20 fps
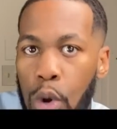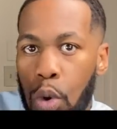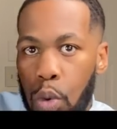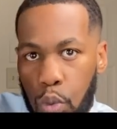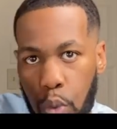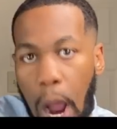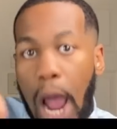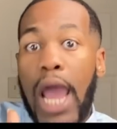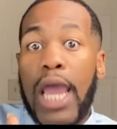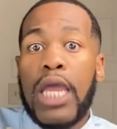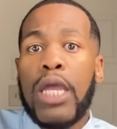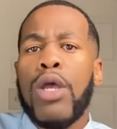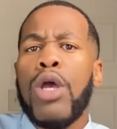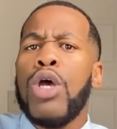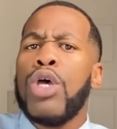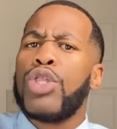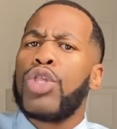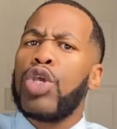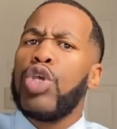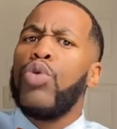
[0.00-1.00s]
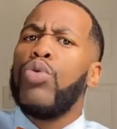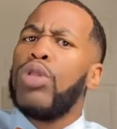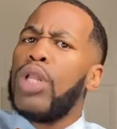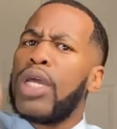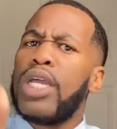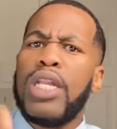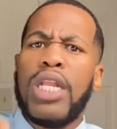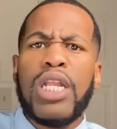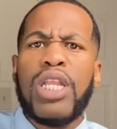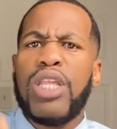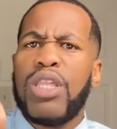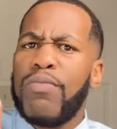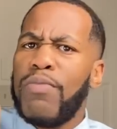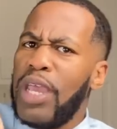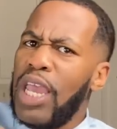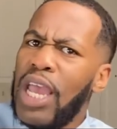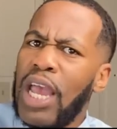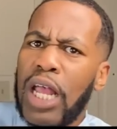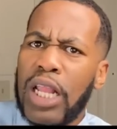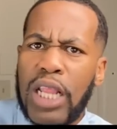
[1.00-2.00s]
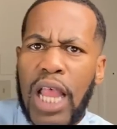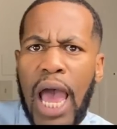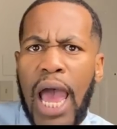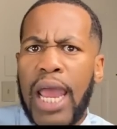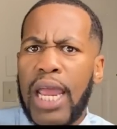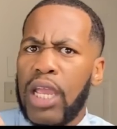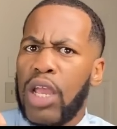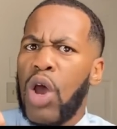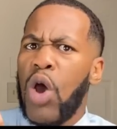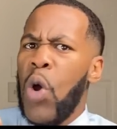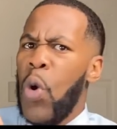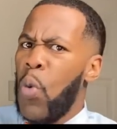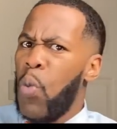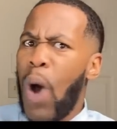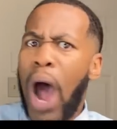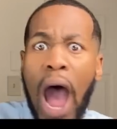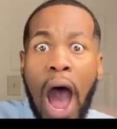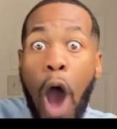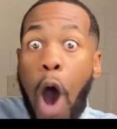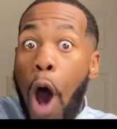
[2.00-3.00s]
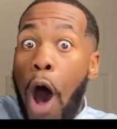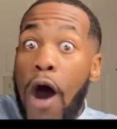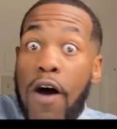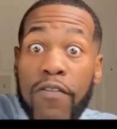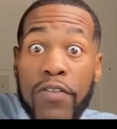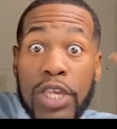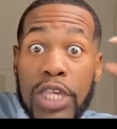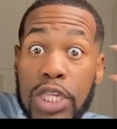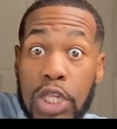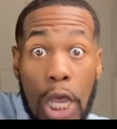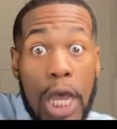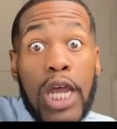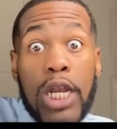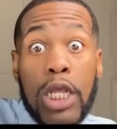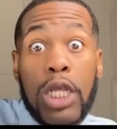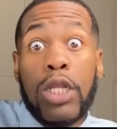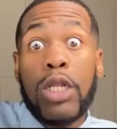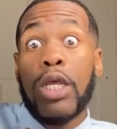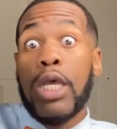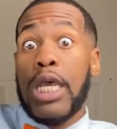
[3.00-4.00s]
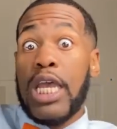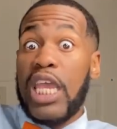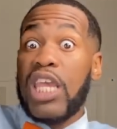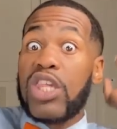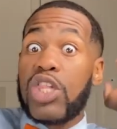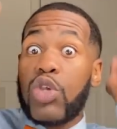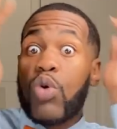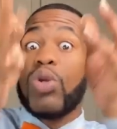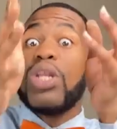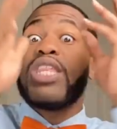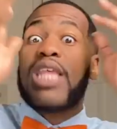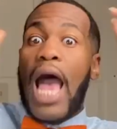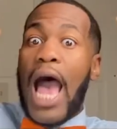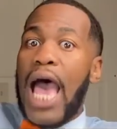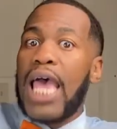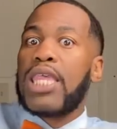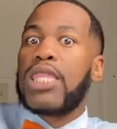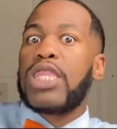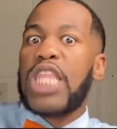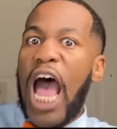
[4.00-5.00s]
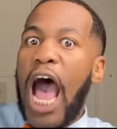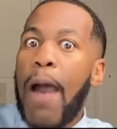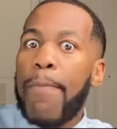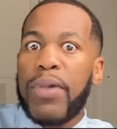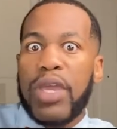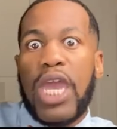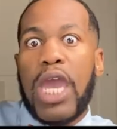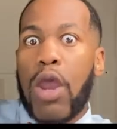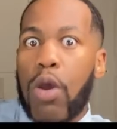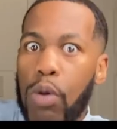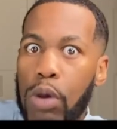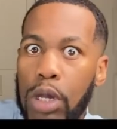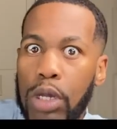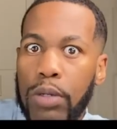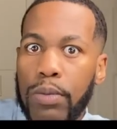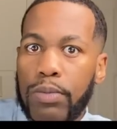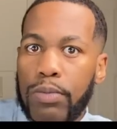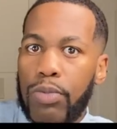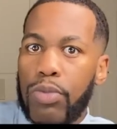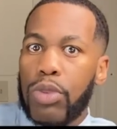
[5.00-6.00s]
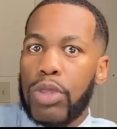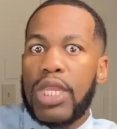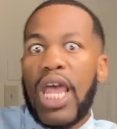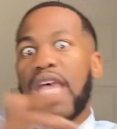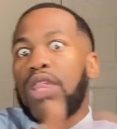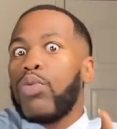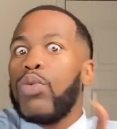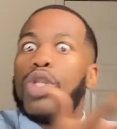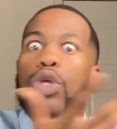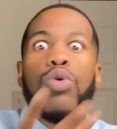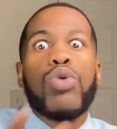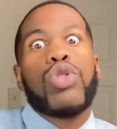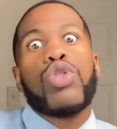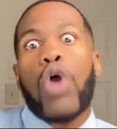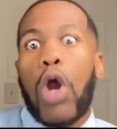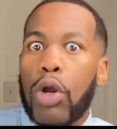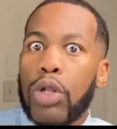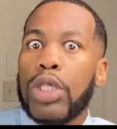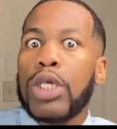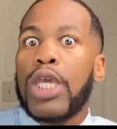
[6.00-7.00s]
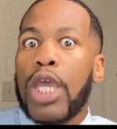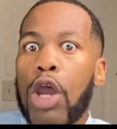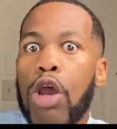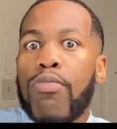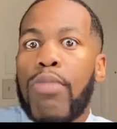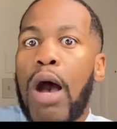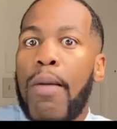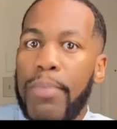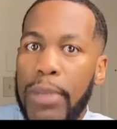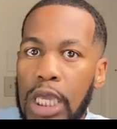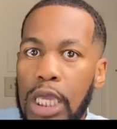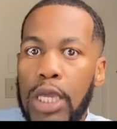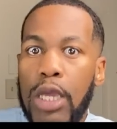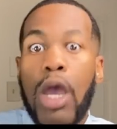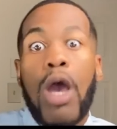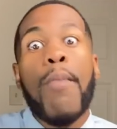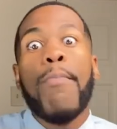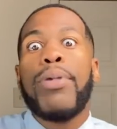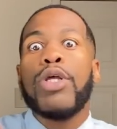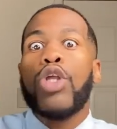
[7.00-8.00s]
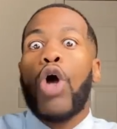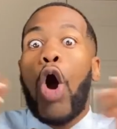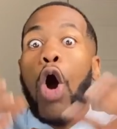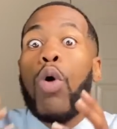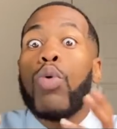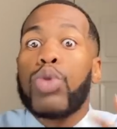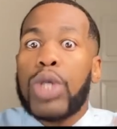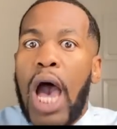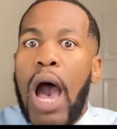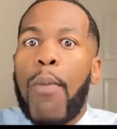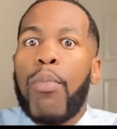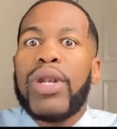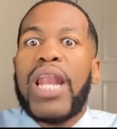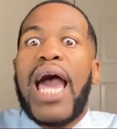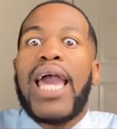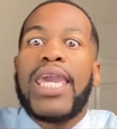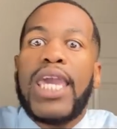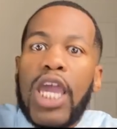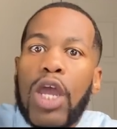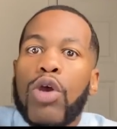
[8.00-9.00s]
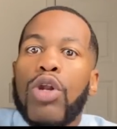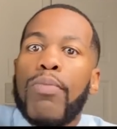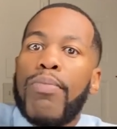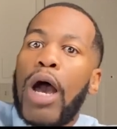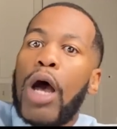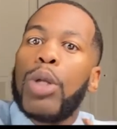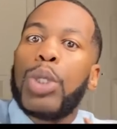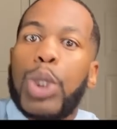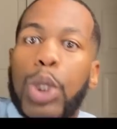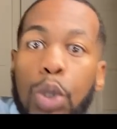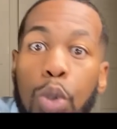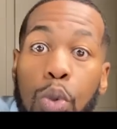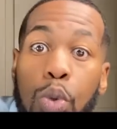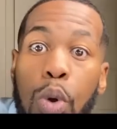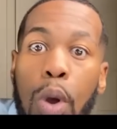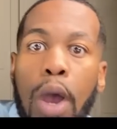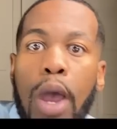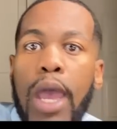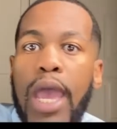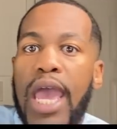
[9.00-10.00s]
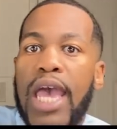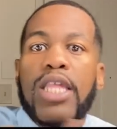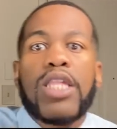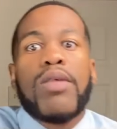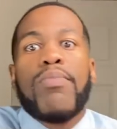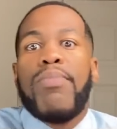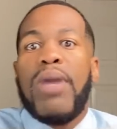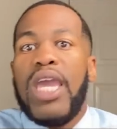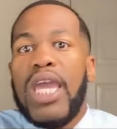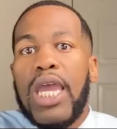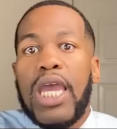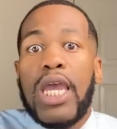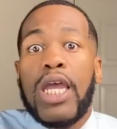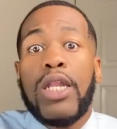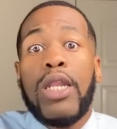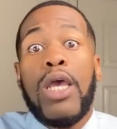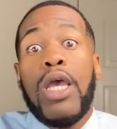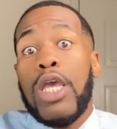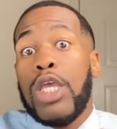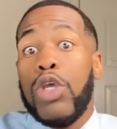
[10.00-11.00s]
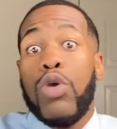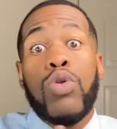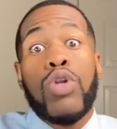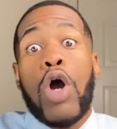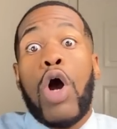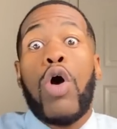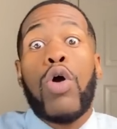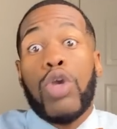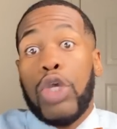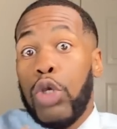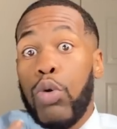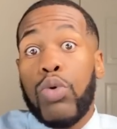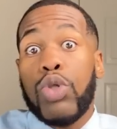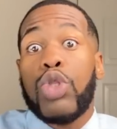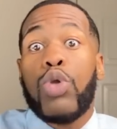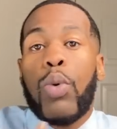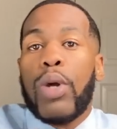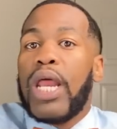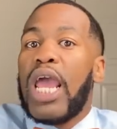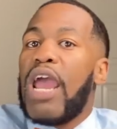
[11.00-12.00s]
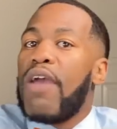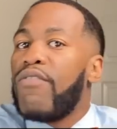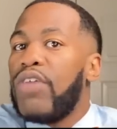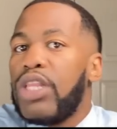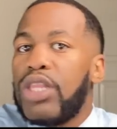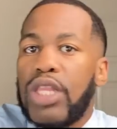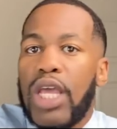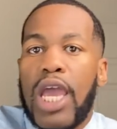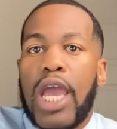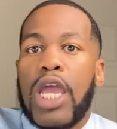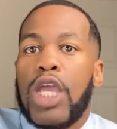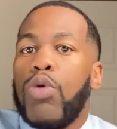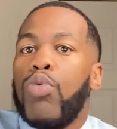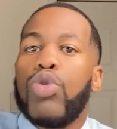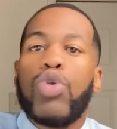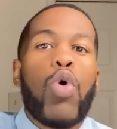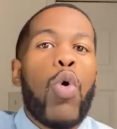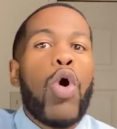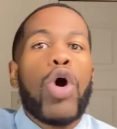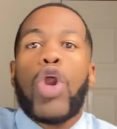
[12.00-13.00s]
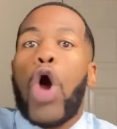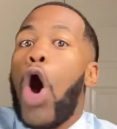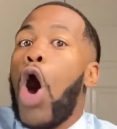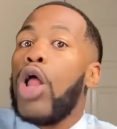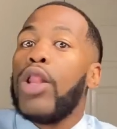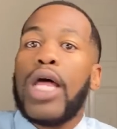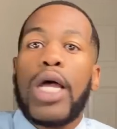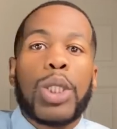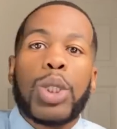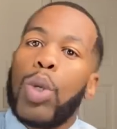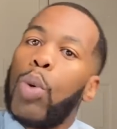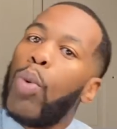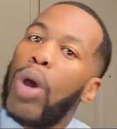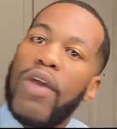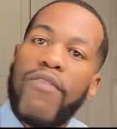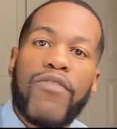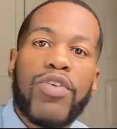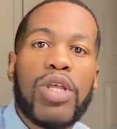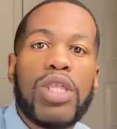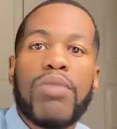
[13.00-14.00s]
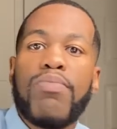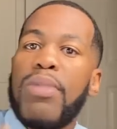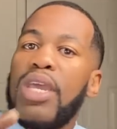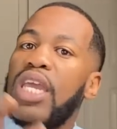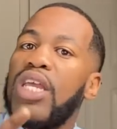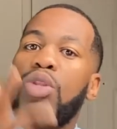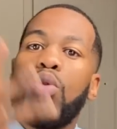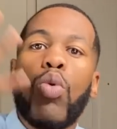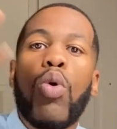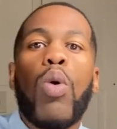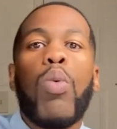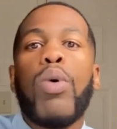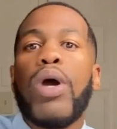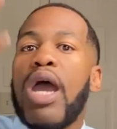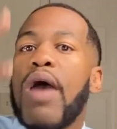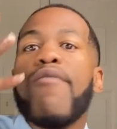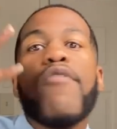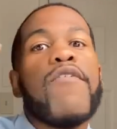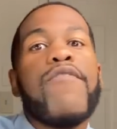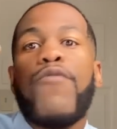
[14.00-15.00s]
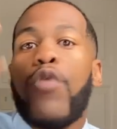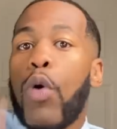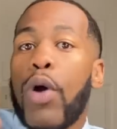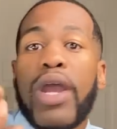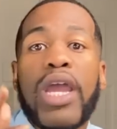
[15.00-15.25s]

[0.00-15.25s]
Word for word: right? So you looking at this man like, why all of a sudden, as soon as I stop caring, that's when you start to care about me. But the whole time when I cared about you as a man, you know, you was doing everything. You was going all out your way for this man, doing whatever for